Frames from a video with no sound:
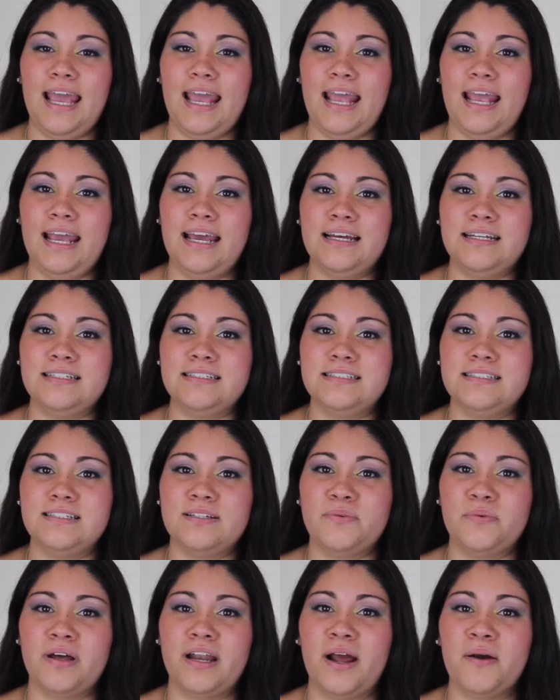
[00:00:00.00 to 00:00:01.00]
And
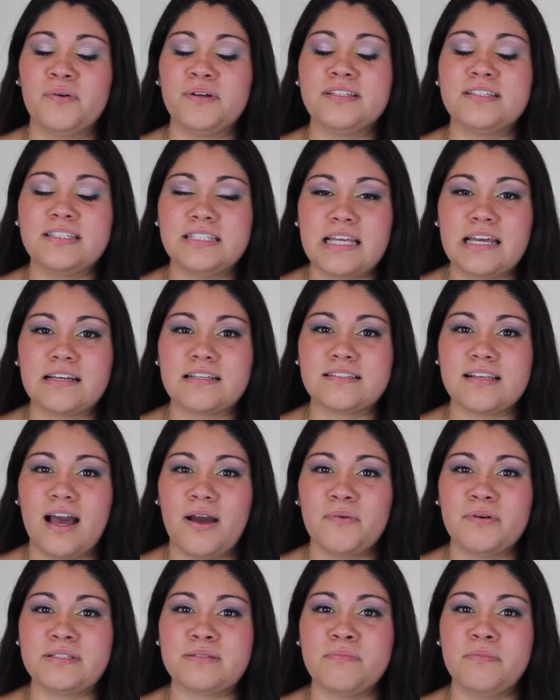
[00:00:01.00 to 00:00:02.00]
when I was 6,
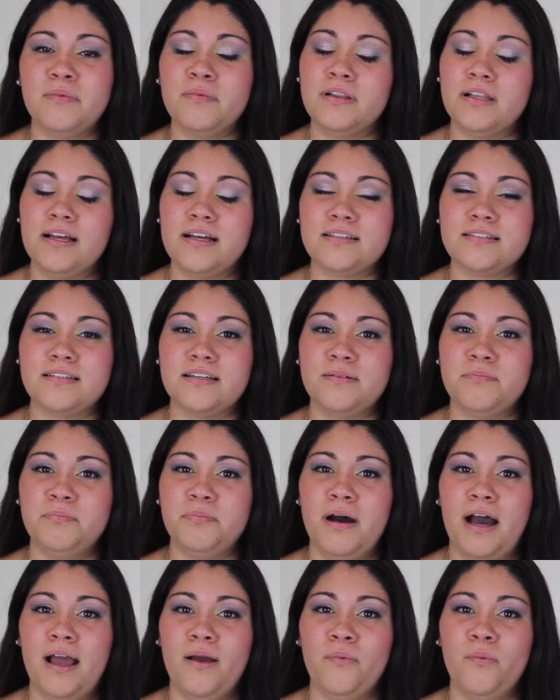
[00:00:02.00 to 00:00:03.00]
I was
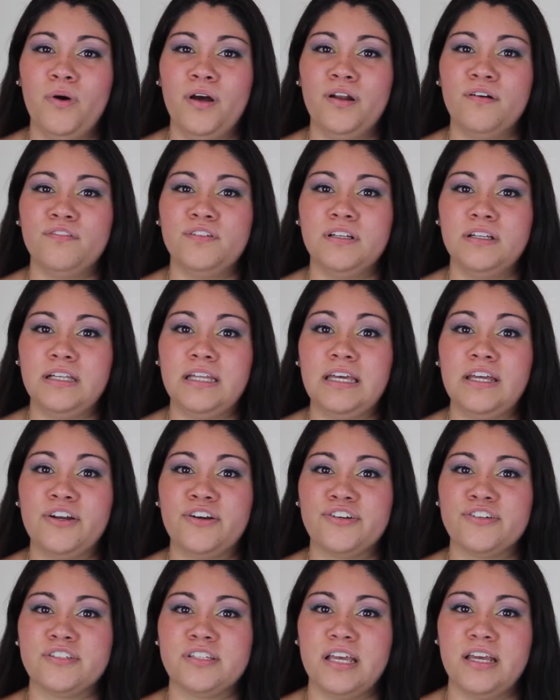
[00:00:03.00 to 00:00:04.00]
molested by one of the
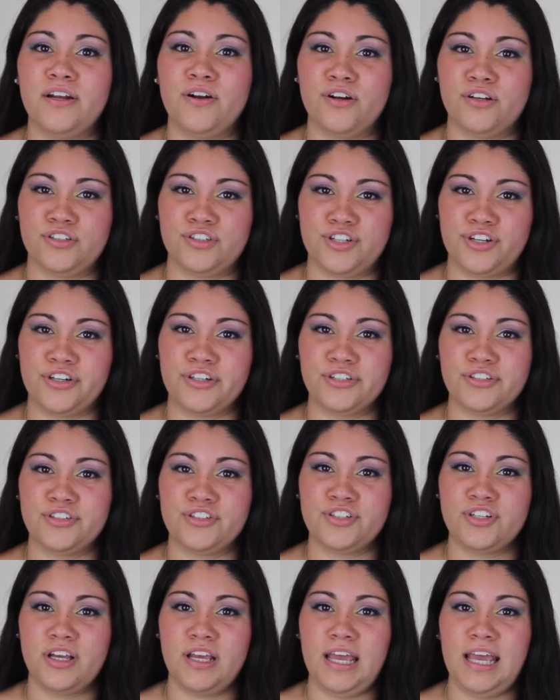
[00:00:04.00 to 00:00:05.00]
leaders in our church.